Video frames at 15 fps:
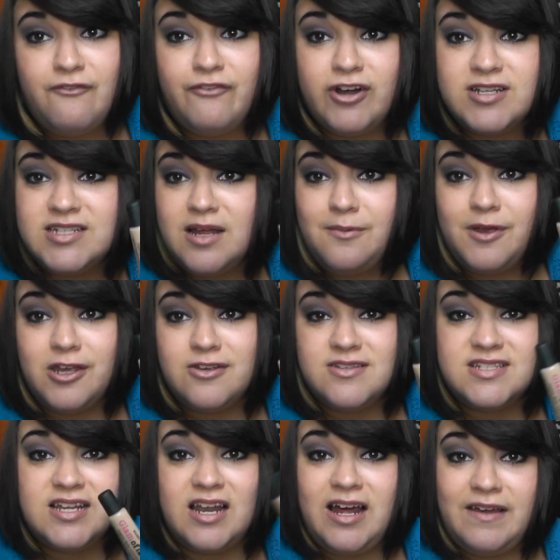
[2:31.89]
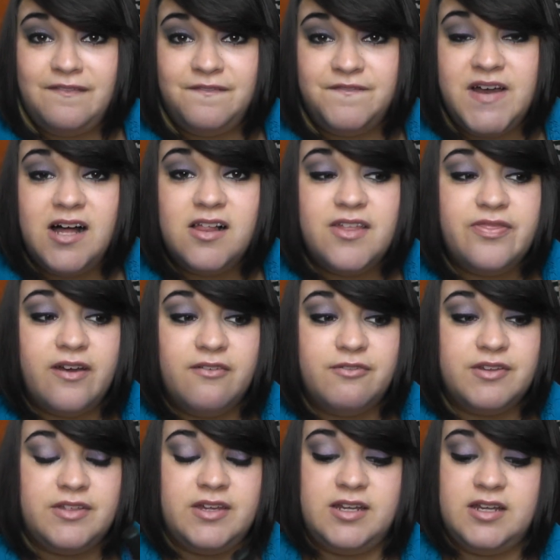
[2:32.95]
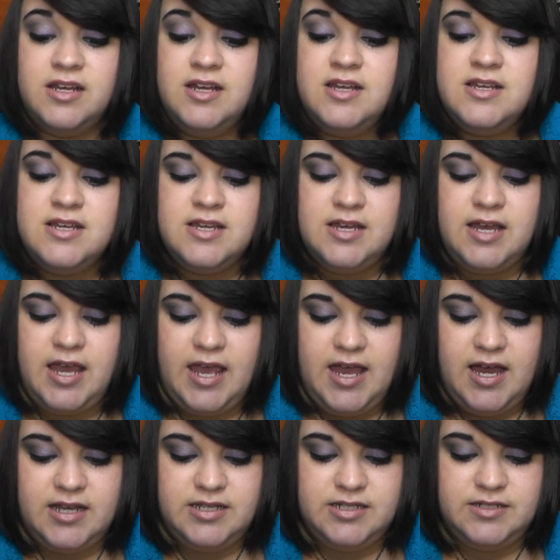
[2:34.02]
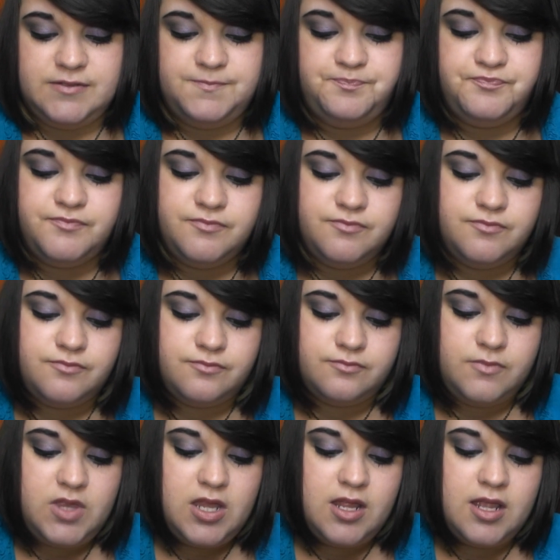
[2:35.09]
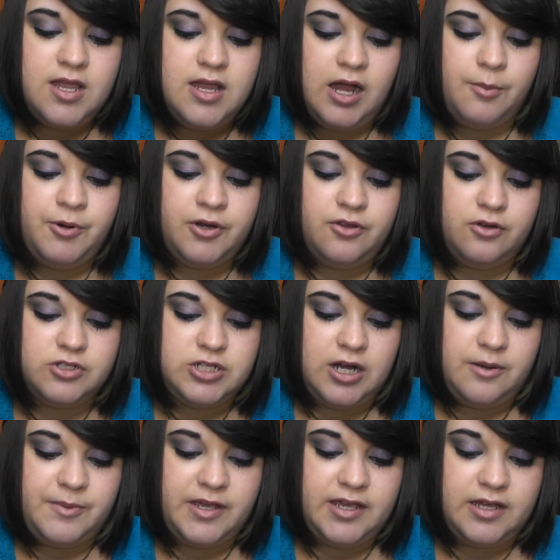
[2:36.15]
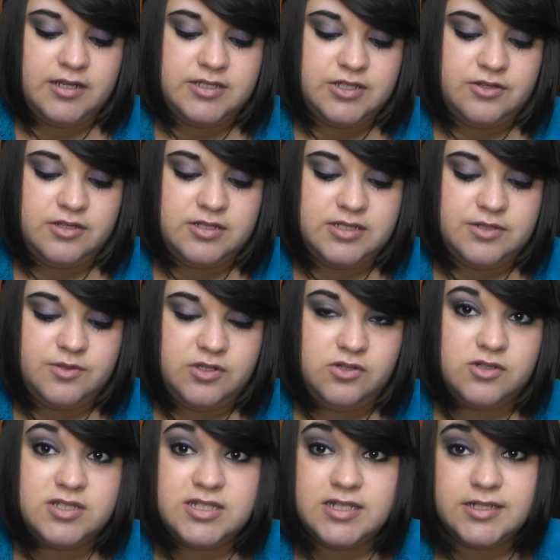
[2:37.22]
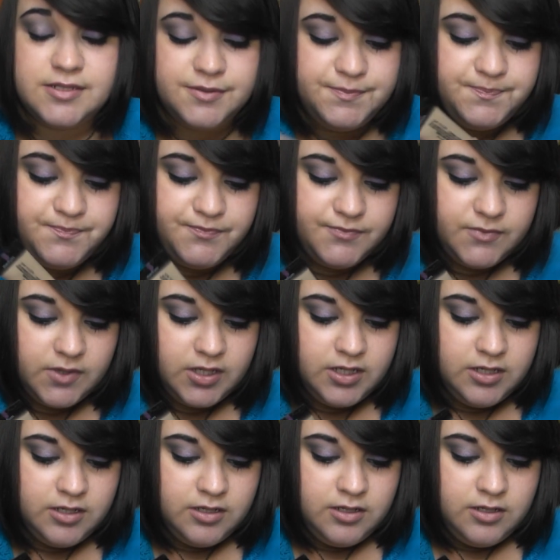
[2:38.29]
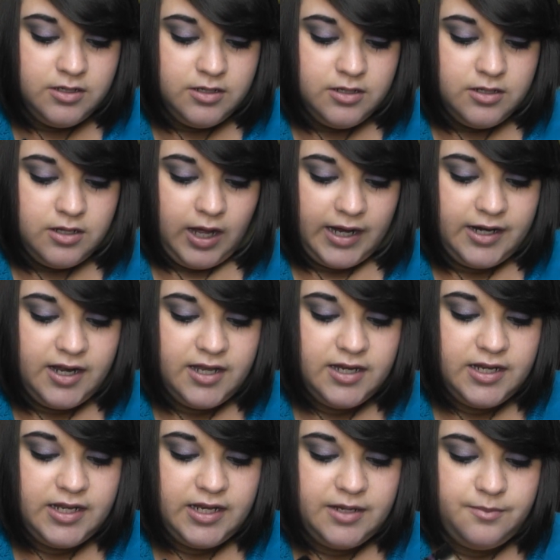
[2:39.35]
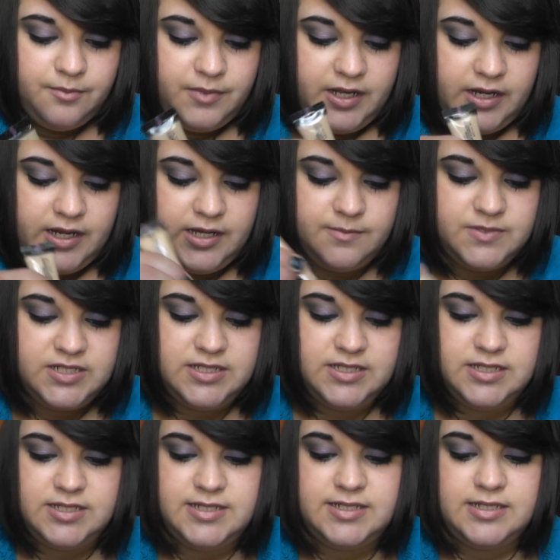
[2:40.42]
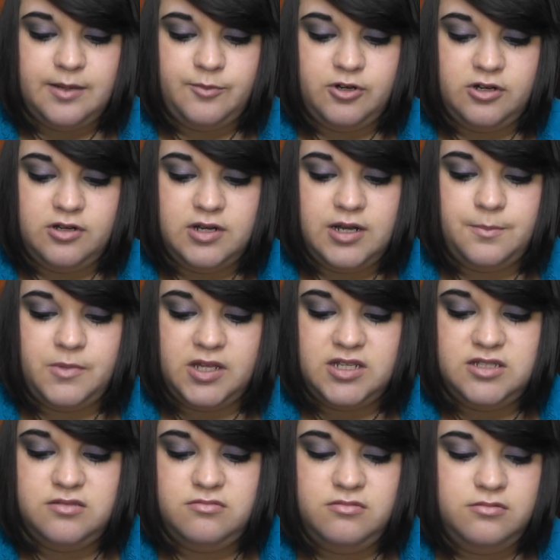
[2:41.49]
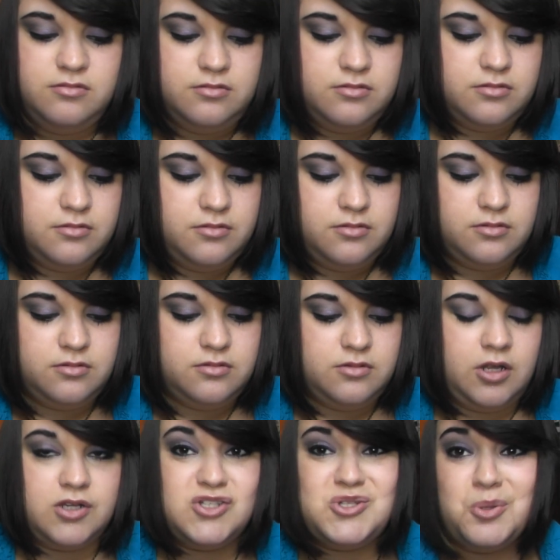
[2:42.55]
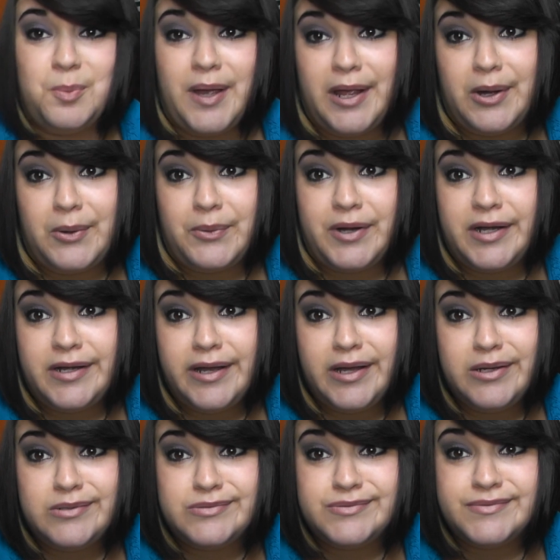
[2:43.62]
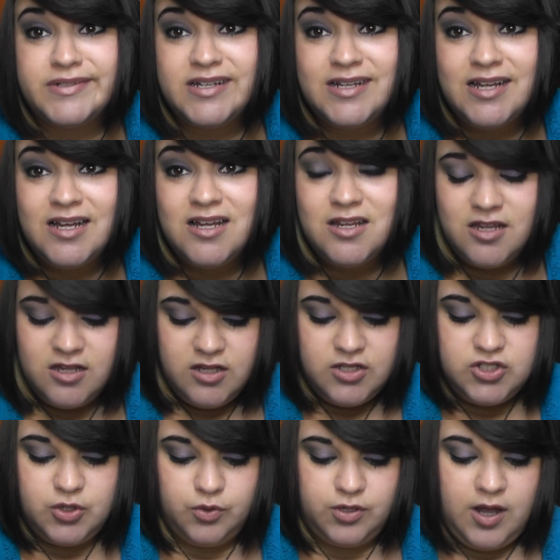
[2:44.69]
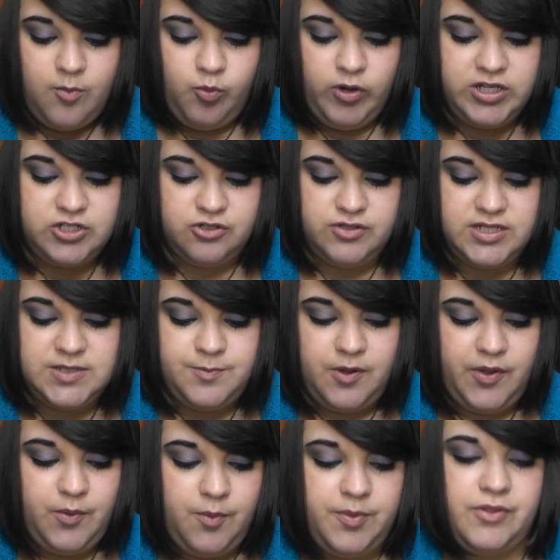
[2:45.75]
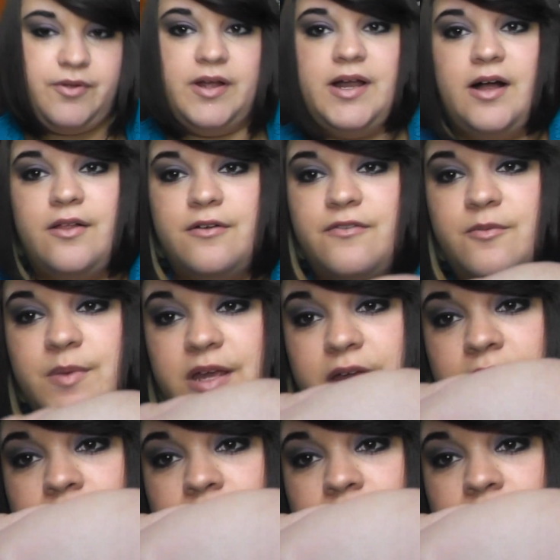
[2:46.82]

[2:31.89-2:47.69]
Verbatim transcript: First time I used it, I fell in love with it. And I'll put a little dot on my hand so you can see what it looks like. I got it in medium since it's summer and I'm like not so pale right now. So come winter, this probably won't be the right color for me.